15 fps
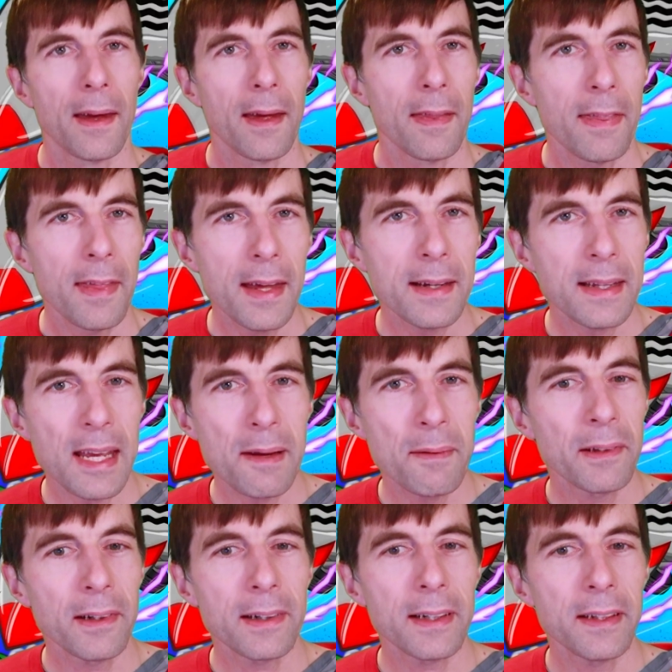Then came
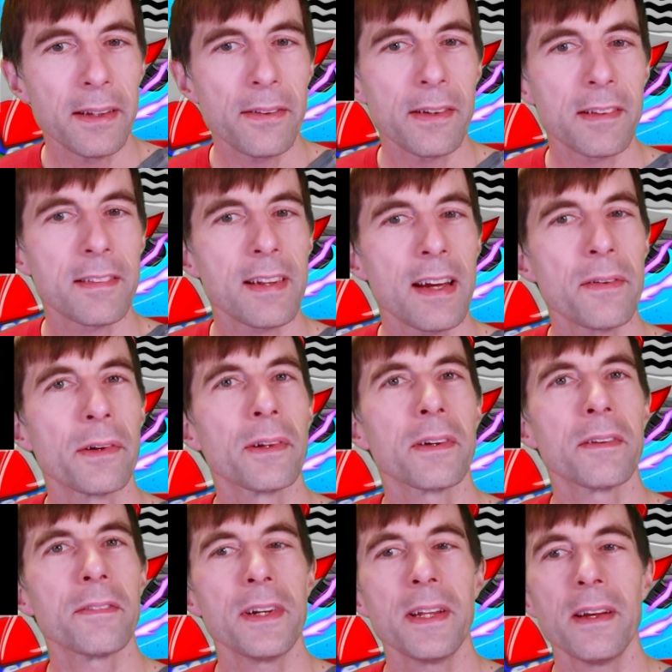along a Jonas
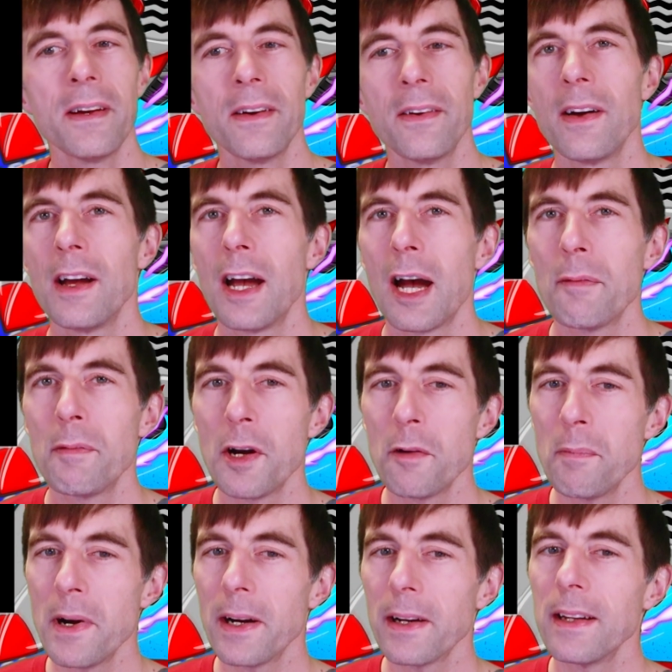Tyroller video
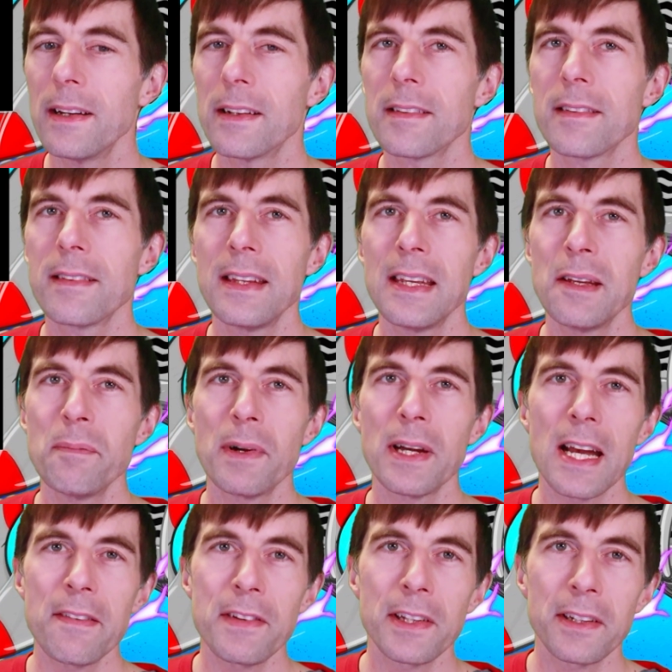about marketing on Steam by
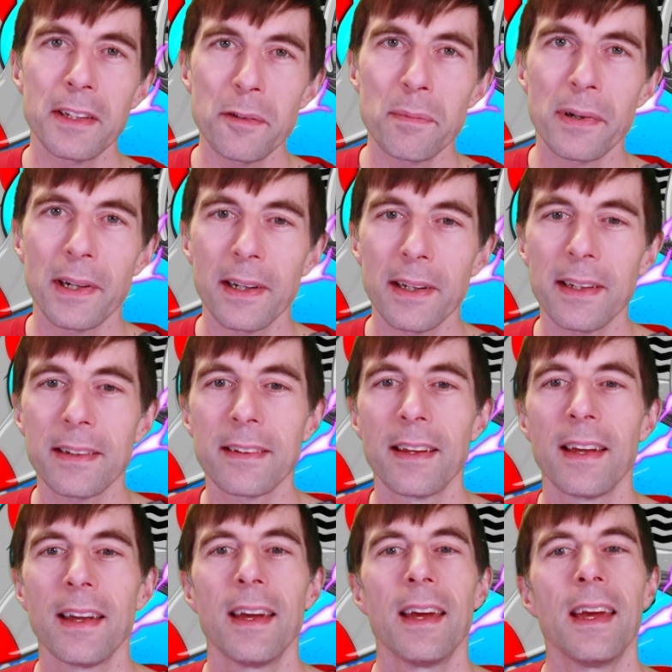having a good product
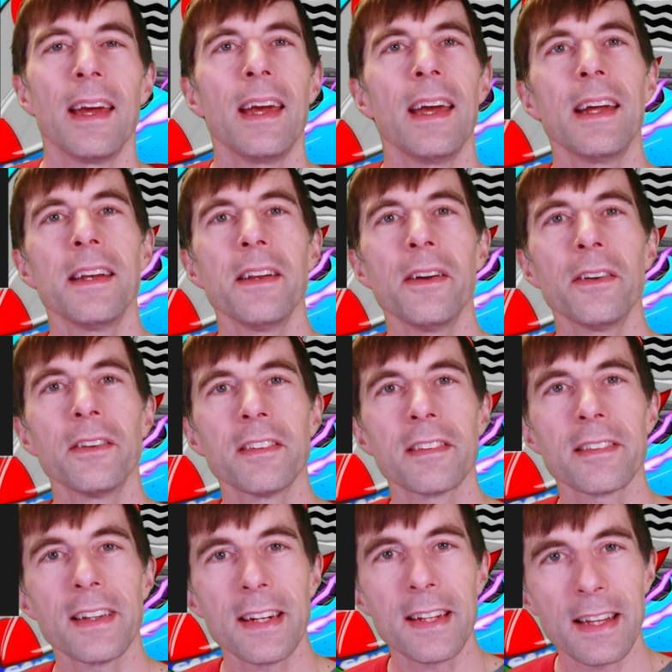and
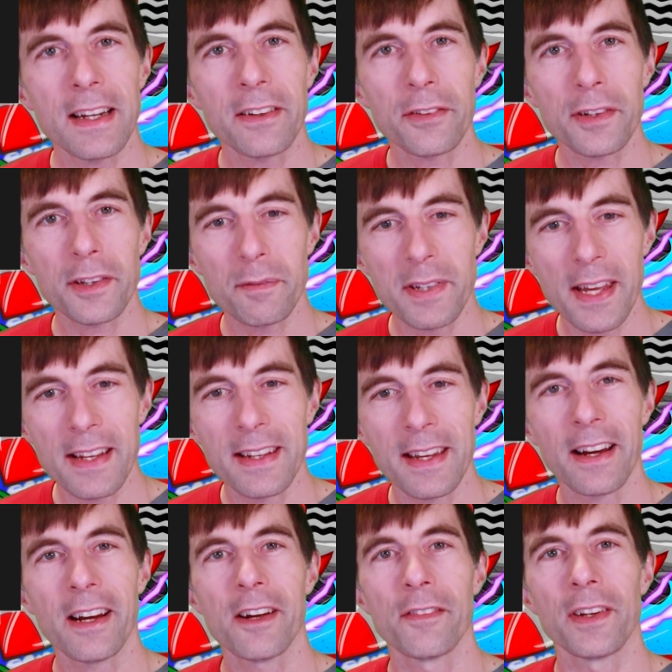just letting the algorithm take
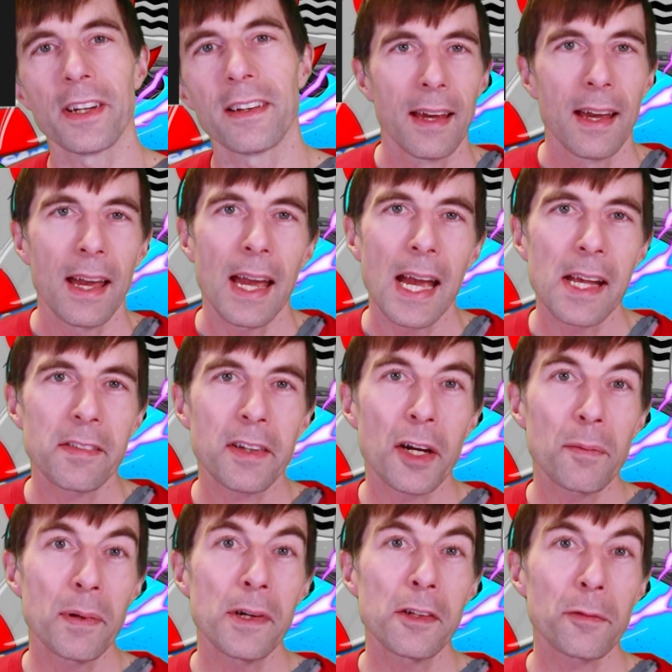care of it. As
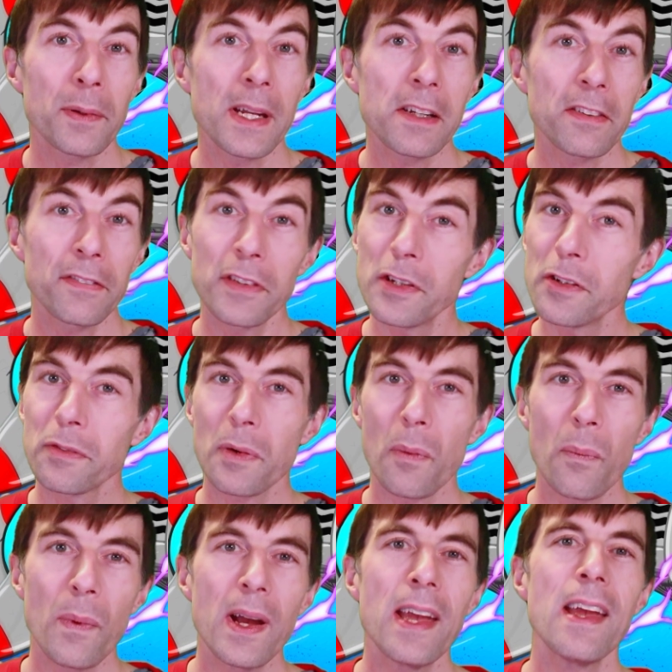Carpoon's potential views were
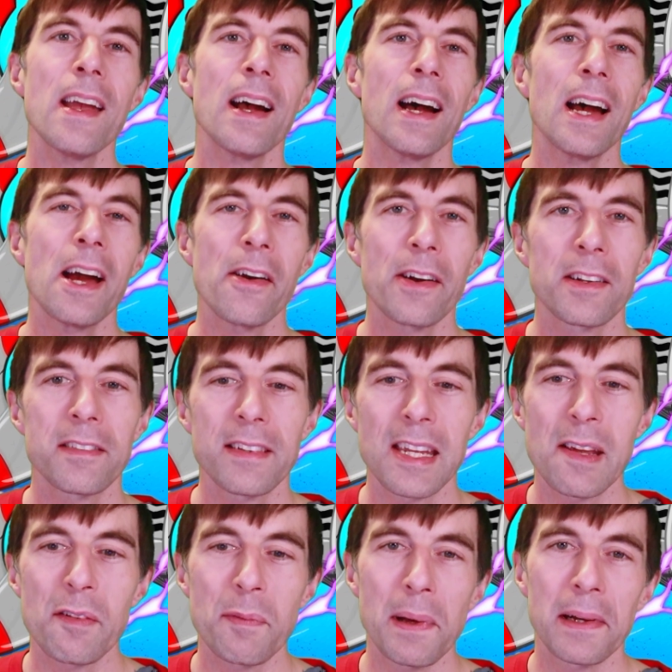way higher on
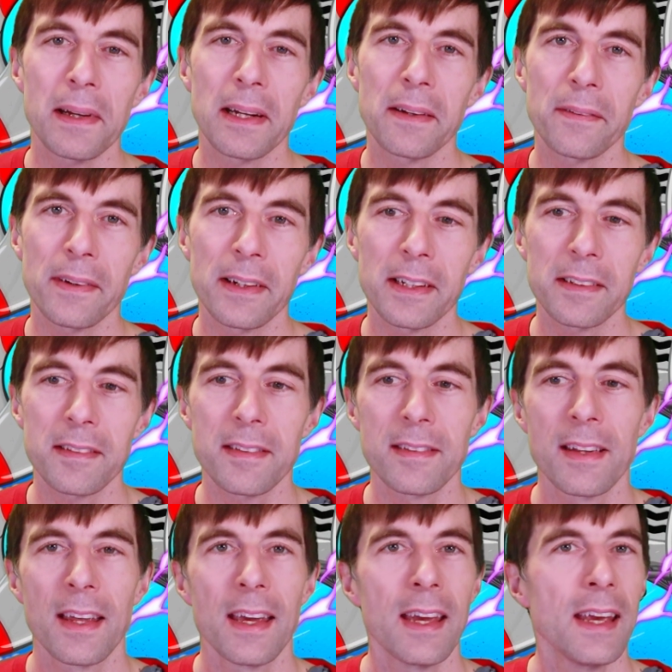Steam compared to anywhere
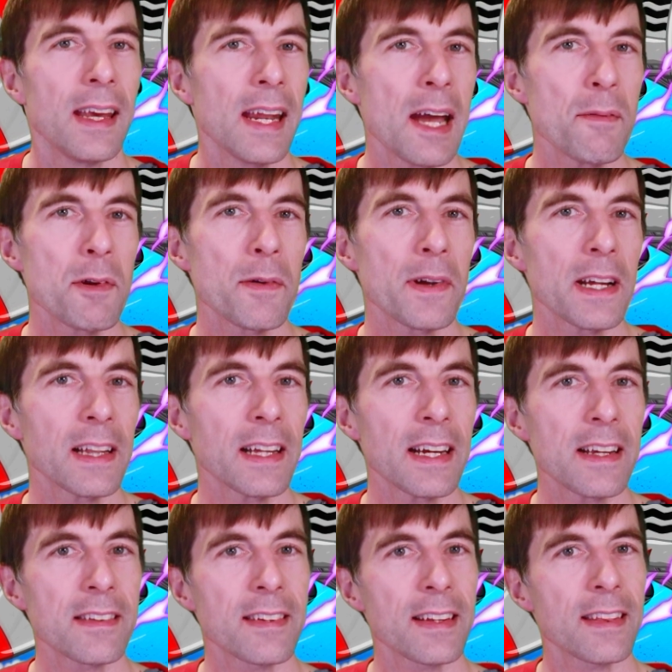else, it had me
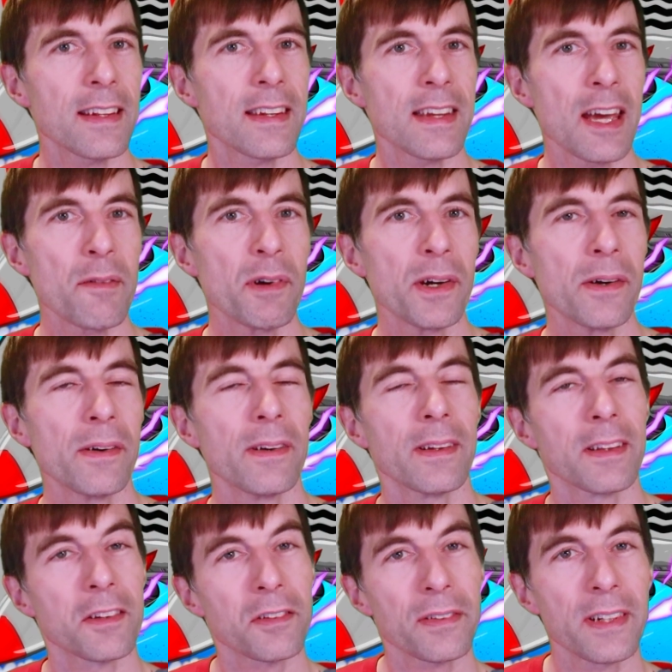realize that the demo
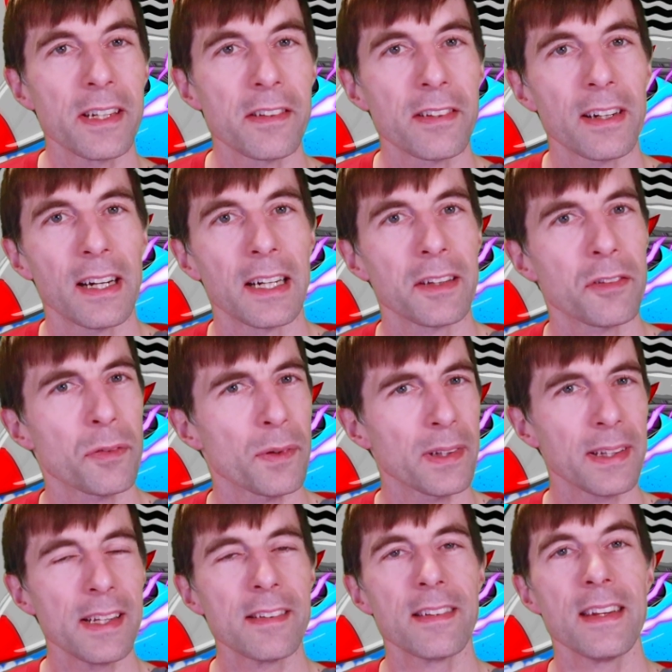and the screenshots were
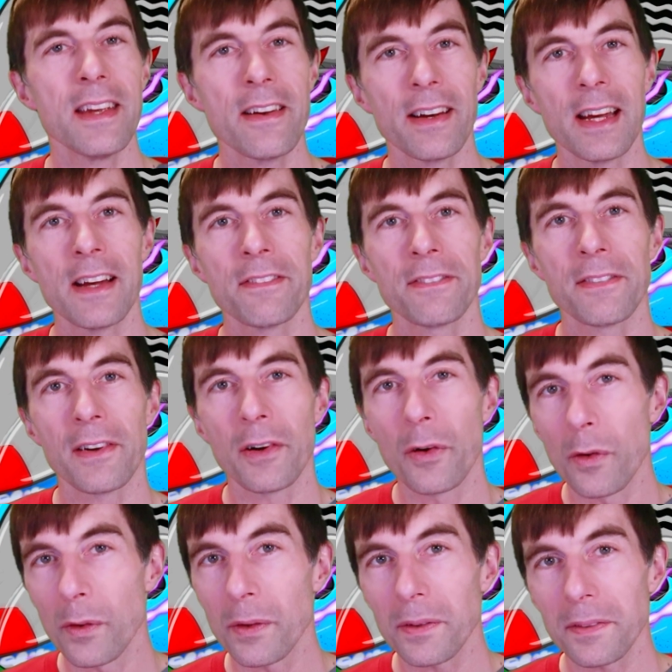at least a year and a half
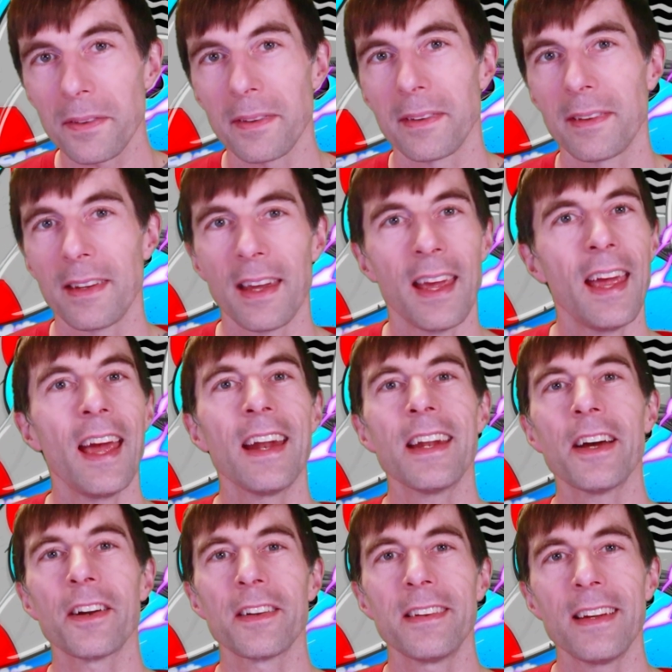old
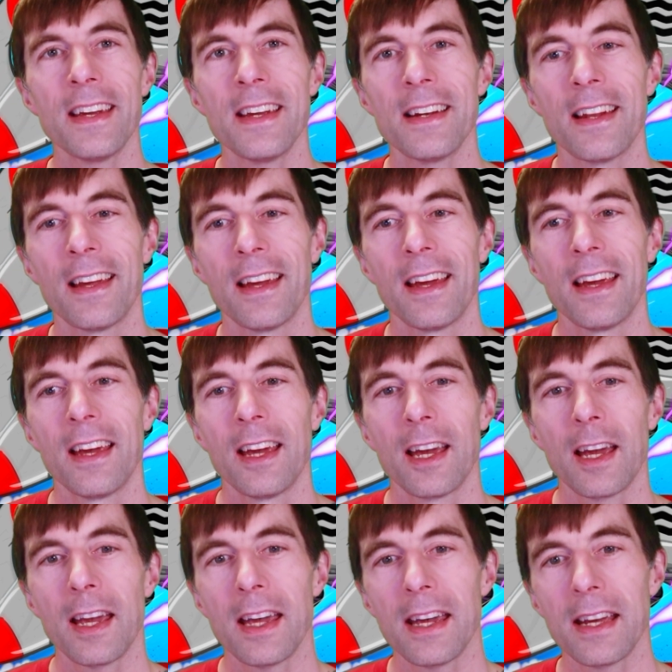and out of date,
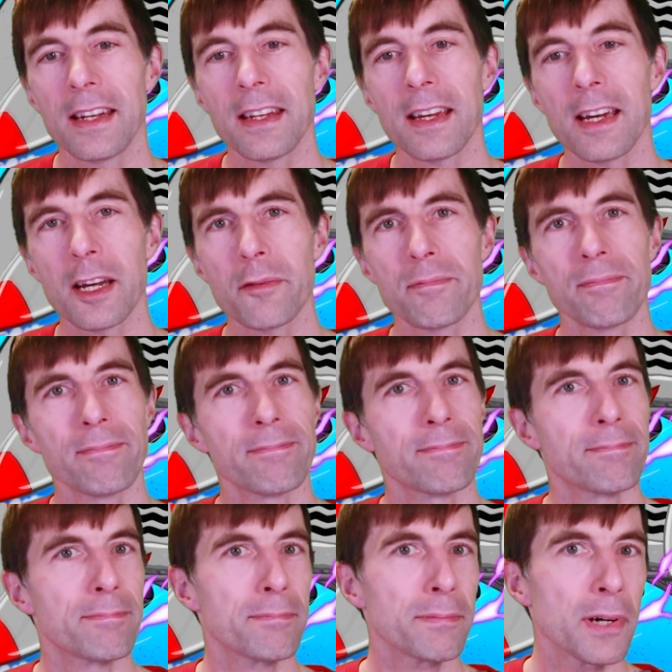and
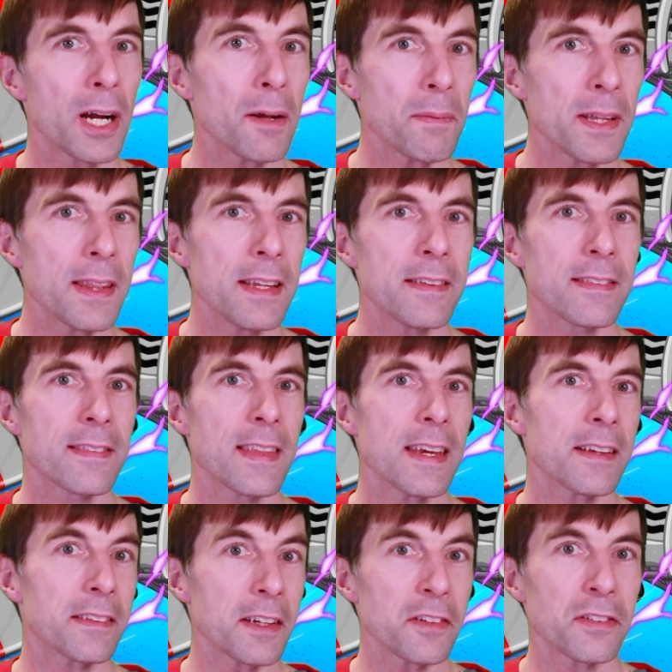probably these
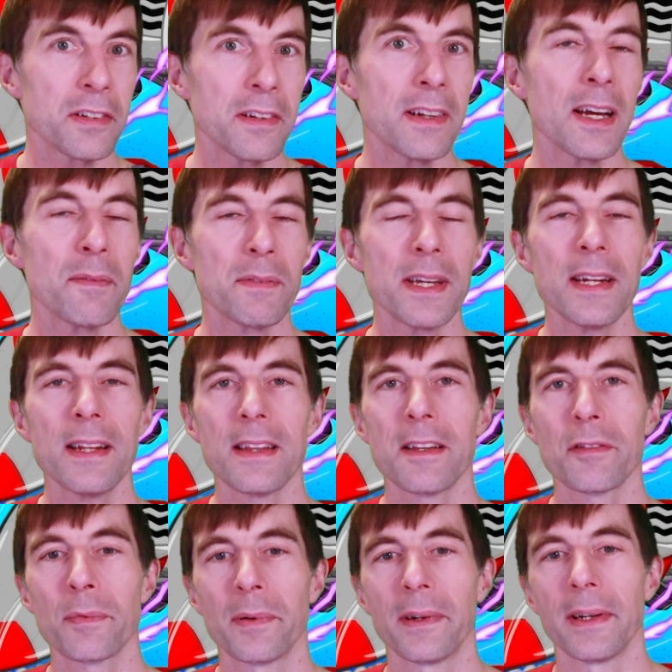things I should update at
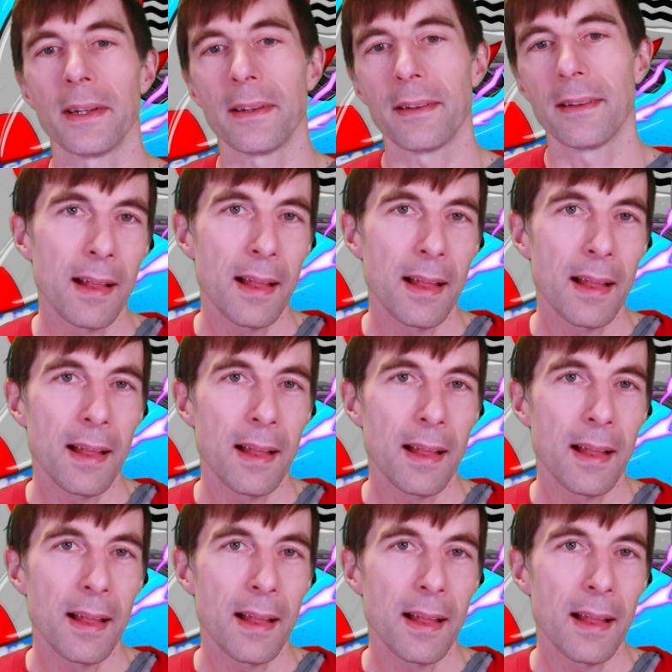this point.